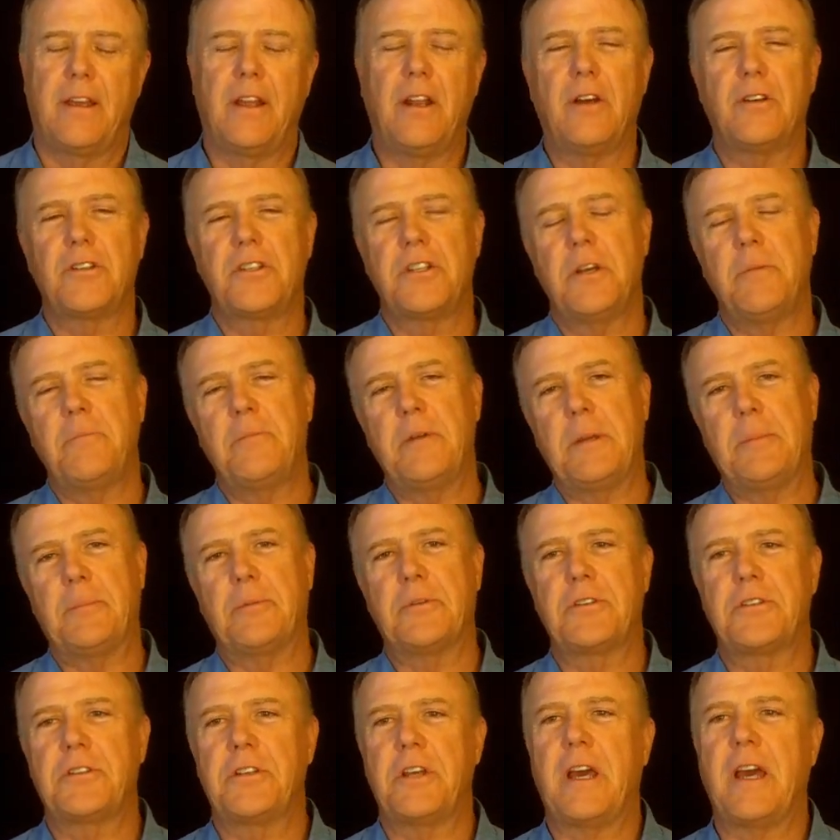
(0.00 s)
you know, some
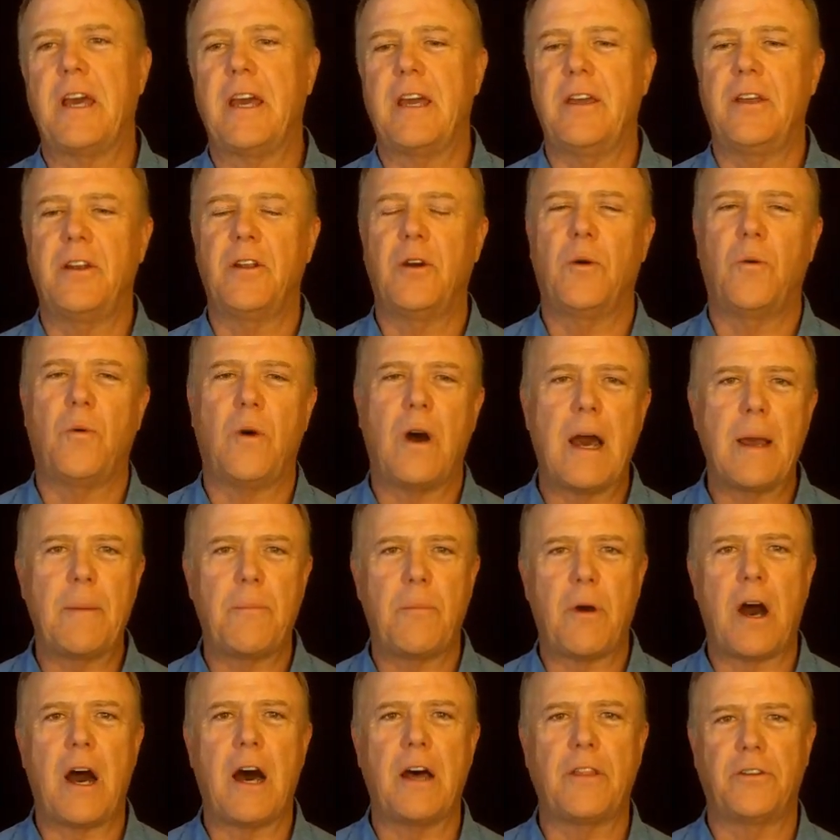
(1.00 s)
people say, you know,
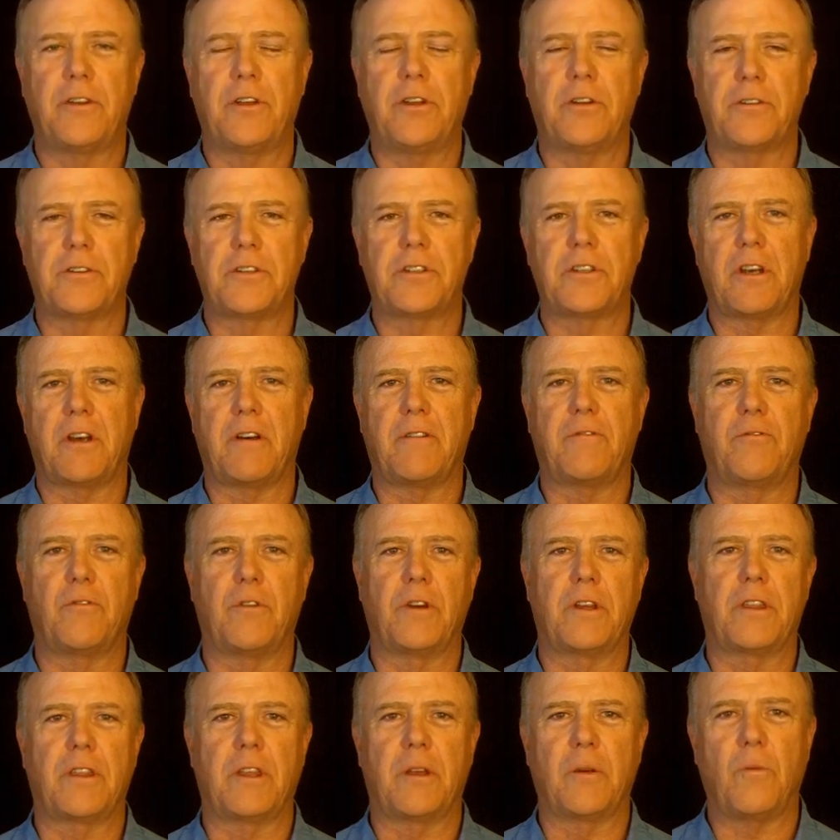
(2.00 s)
why bother
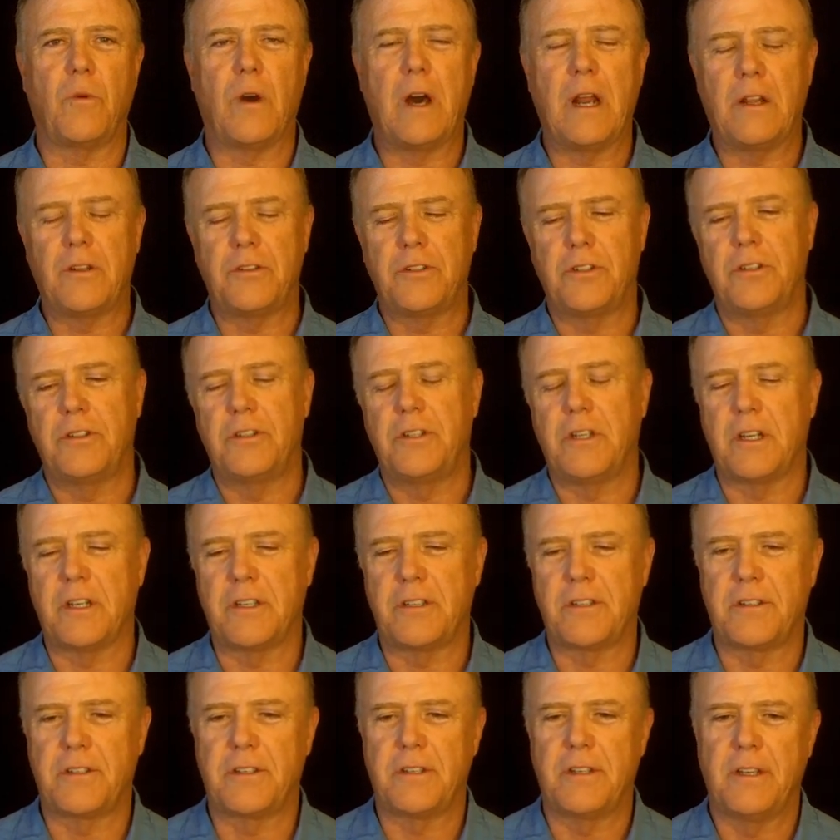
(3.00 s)
yourself with it? Why don't you
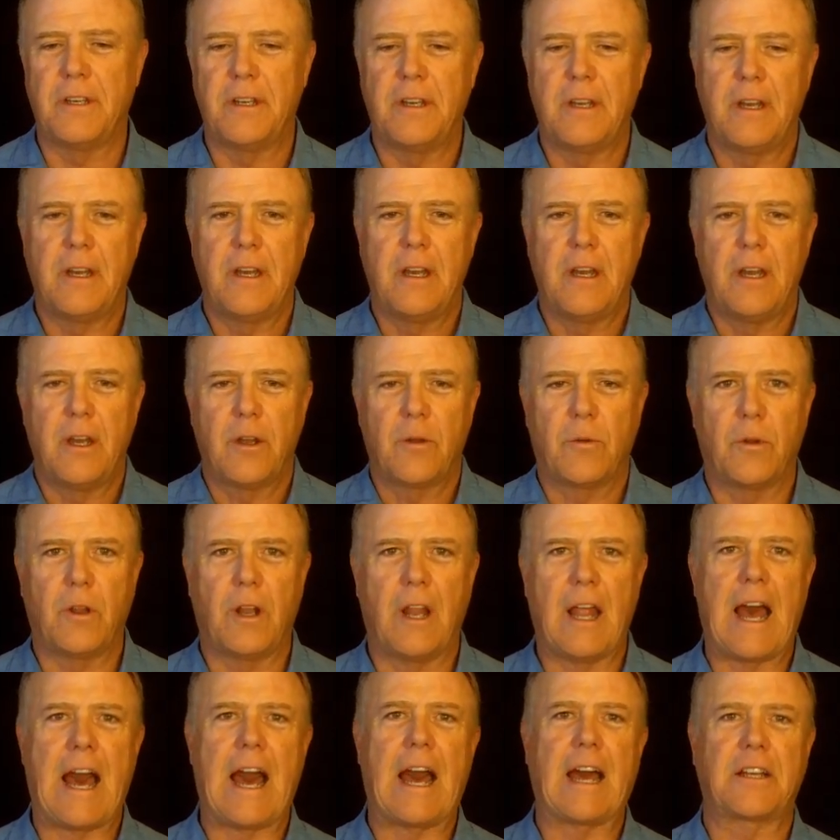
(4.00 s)
just
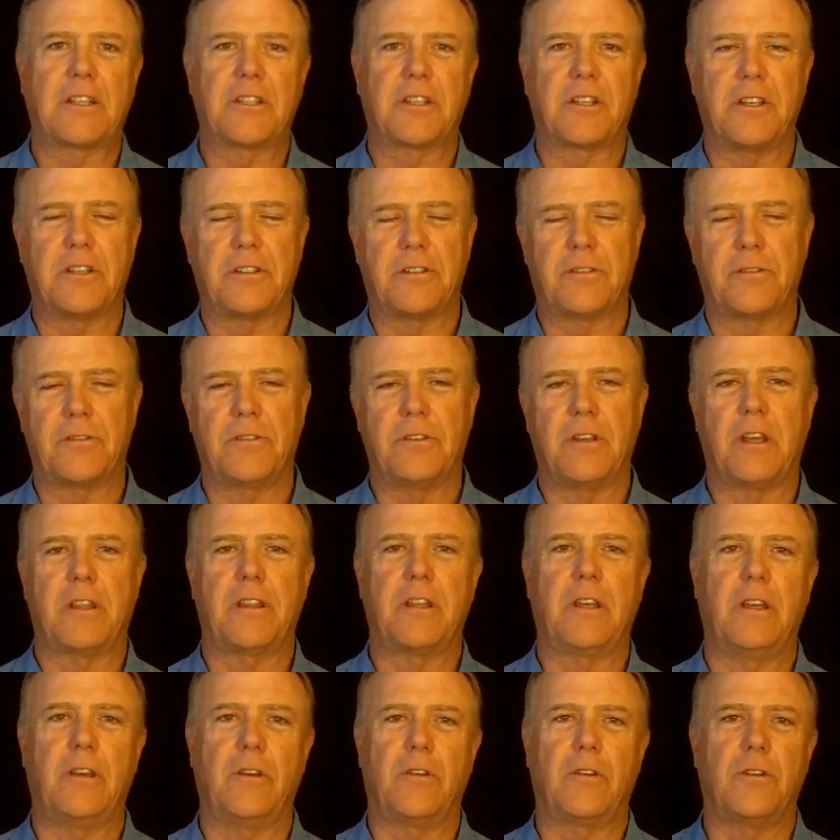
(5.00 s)
relax, because there's
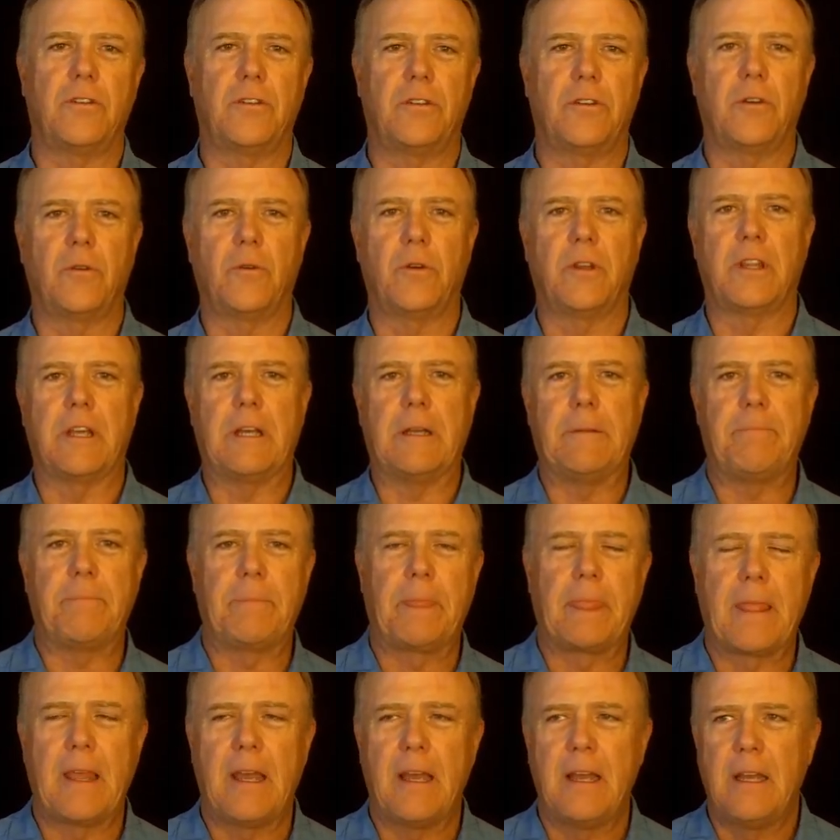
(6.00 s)
nothing you can do with it?
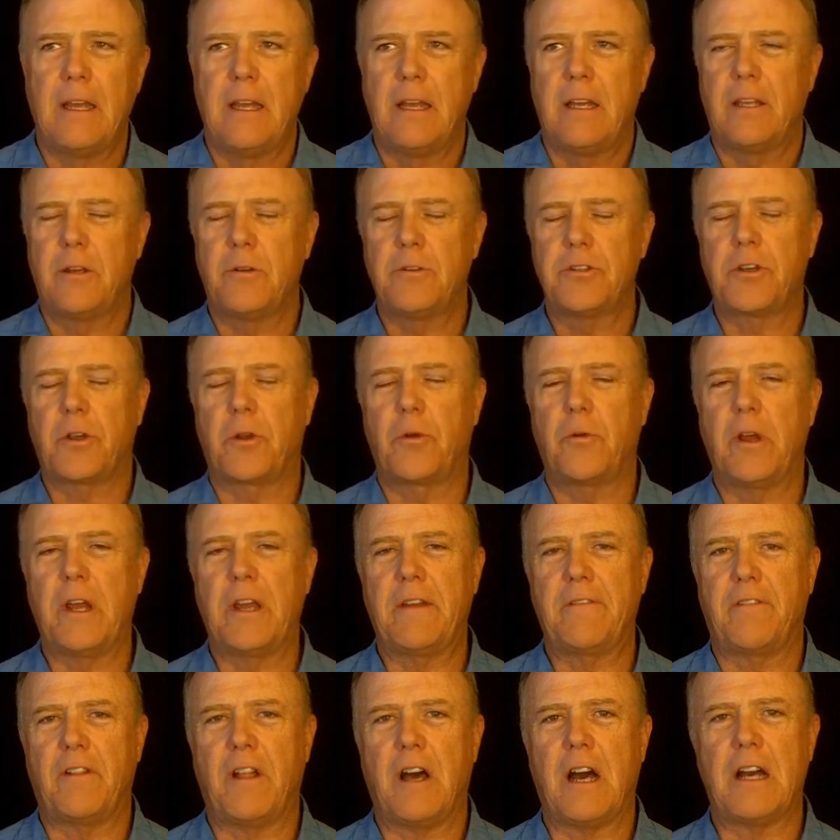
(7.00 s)
There was a
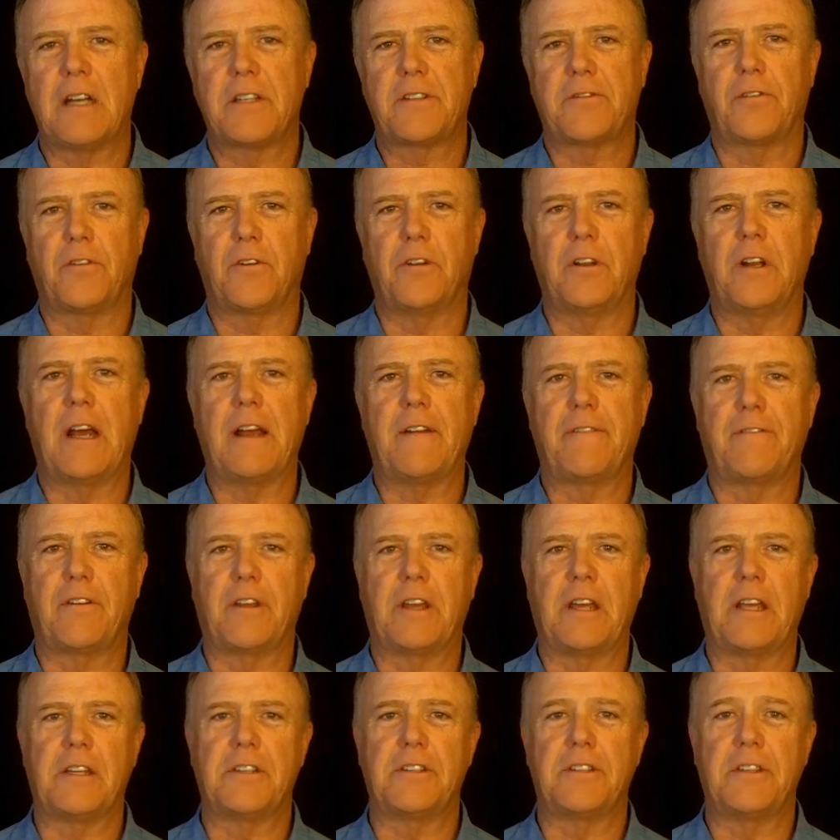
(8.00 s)
Greek philosopher, and I
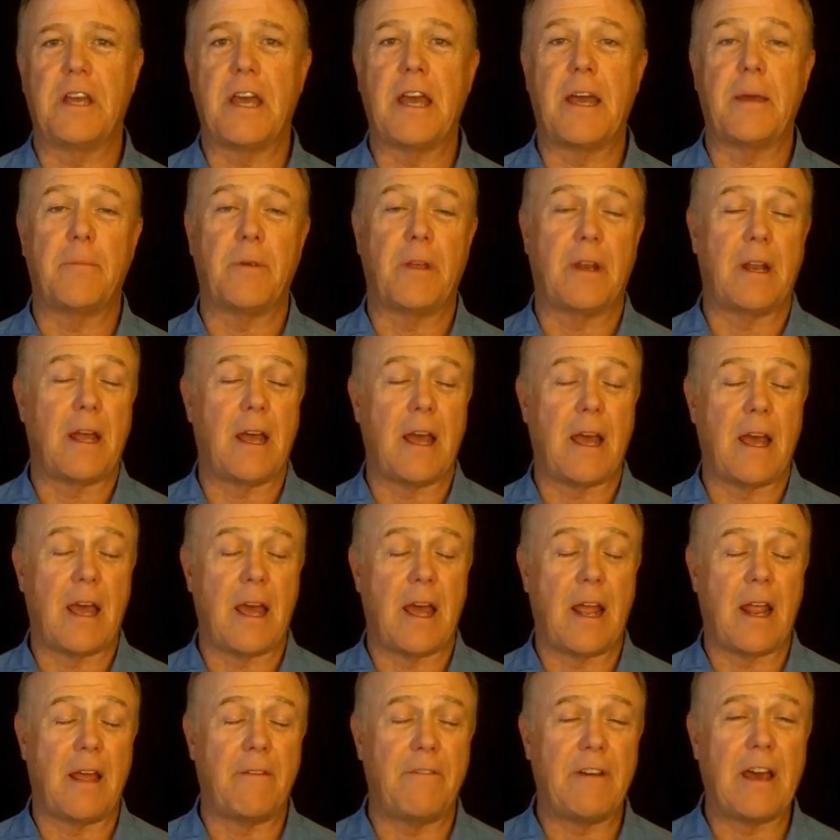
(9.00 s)
forget his name, and
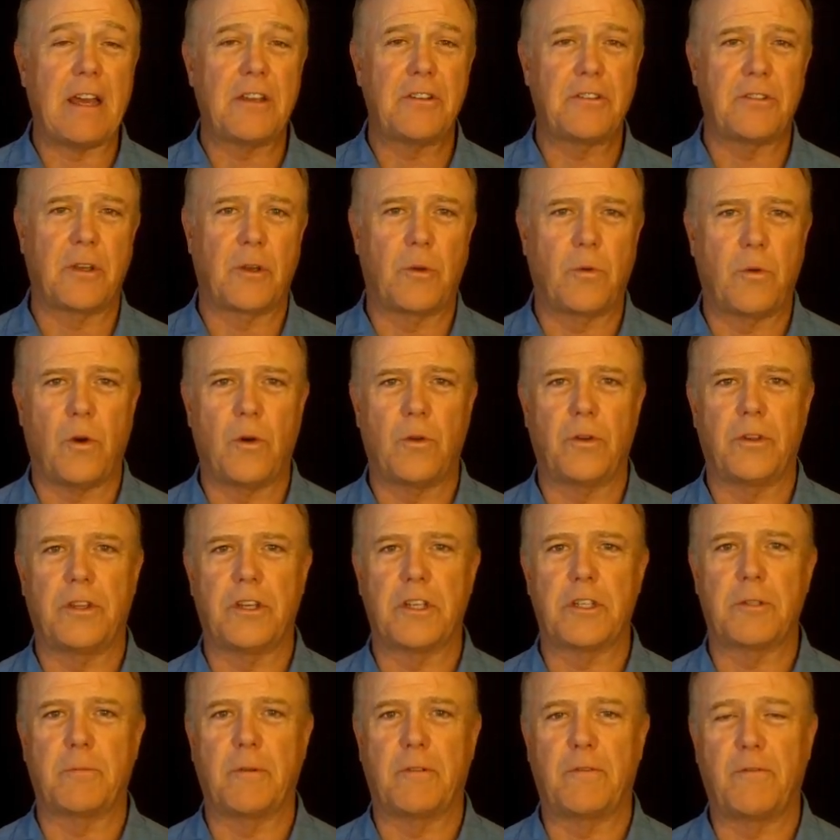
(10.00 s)
I've actually
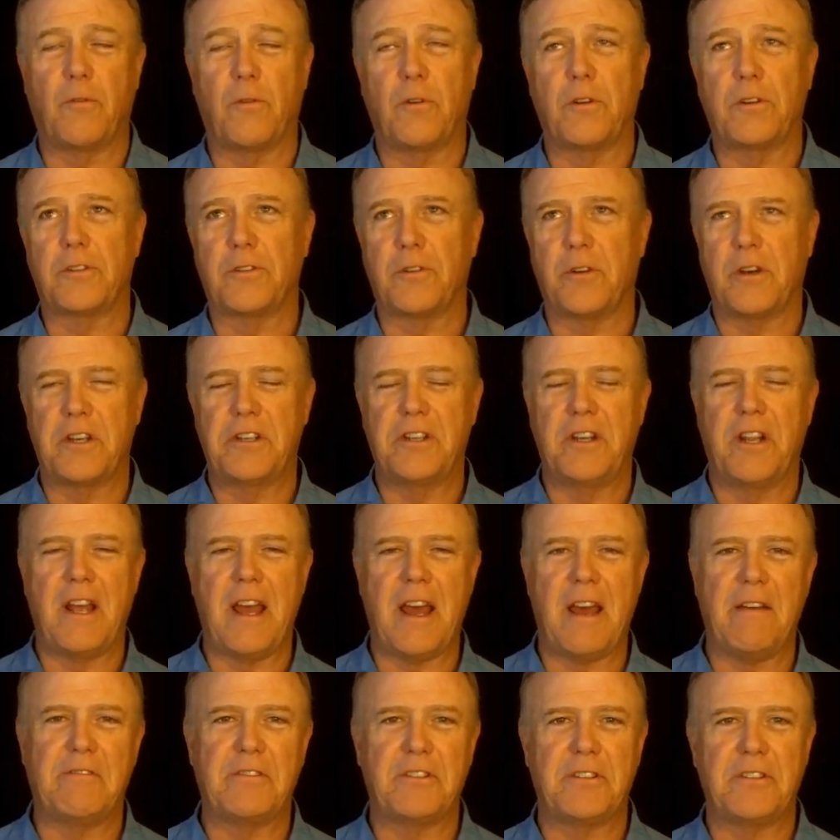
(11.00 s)
quoted this before, so I
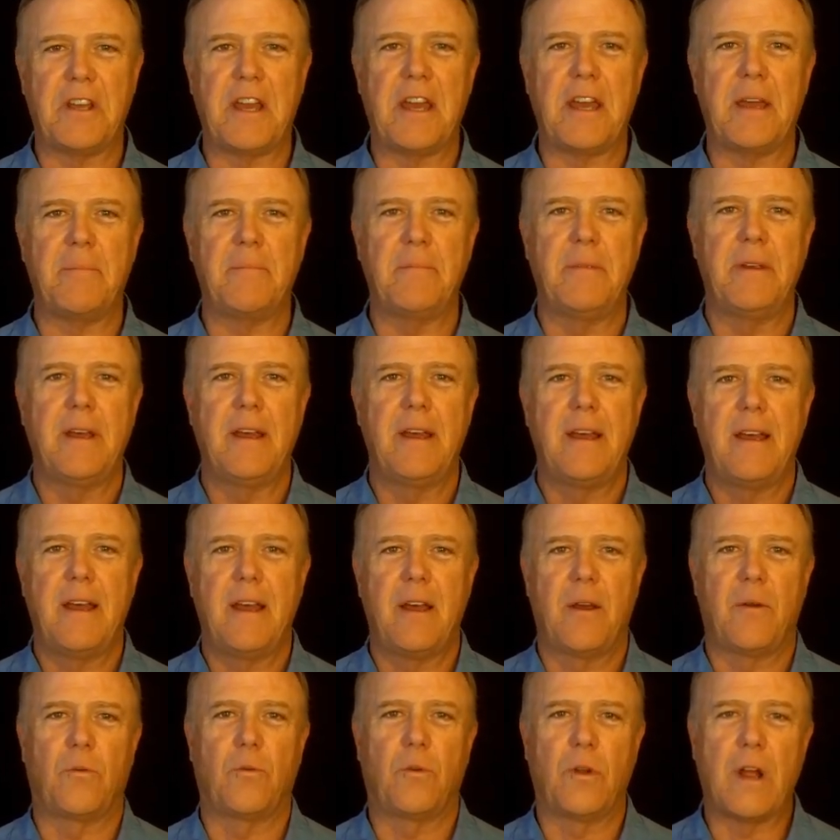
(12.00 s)
should have his name
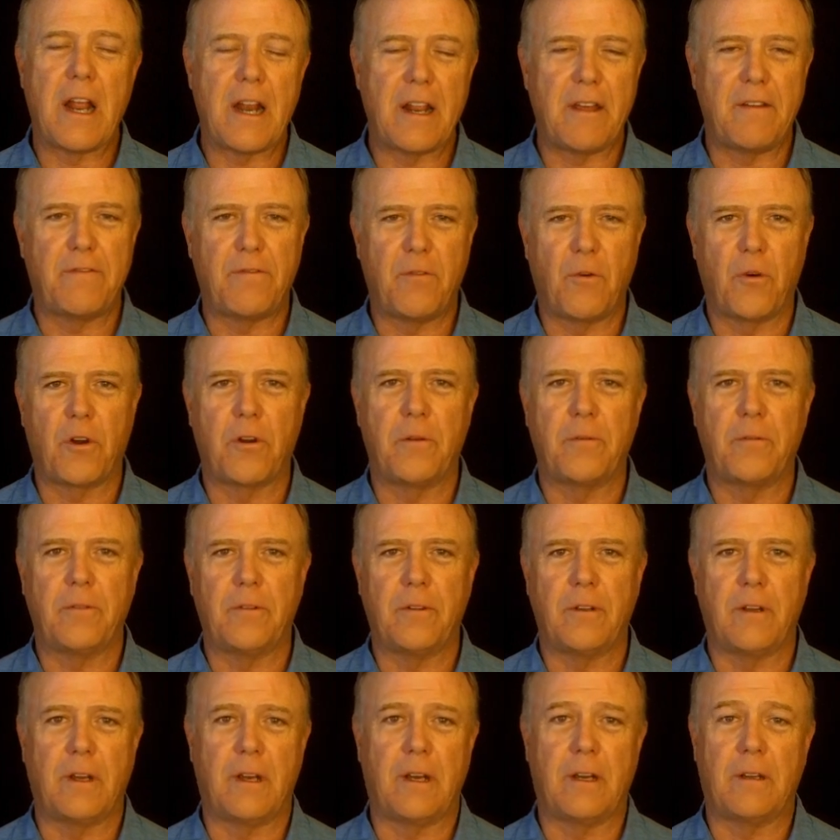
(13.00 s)
ready
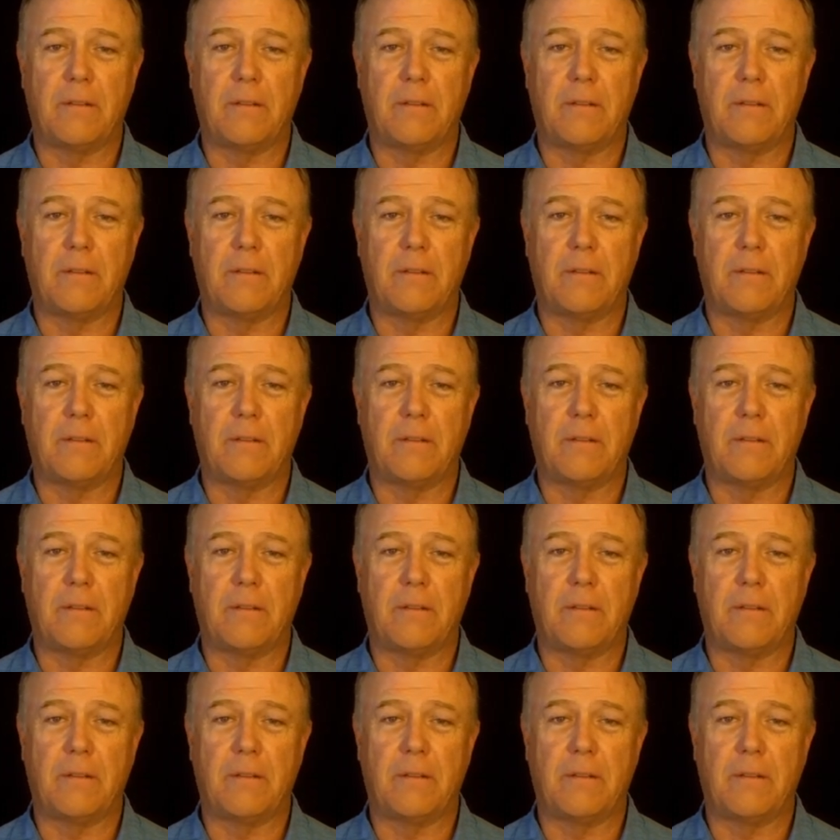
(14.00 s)
for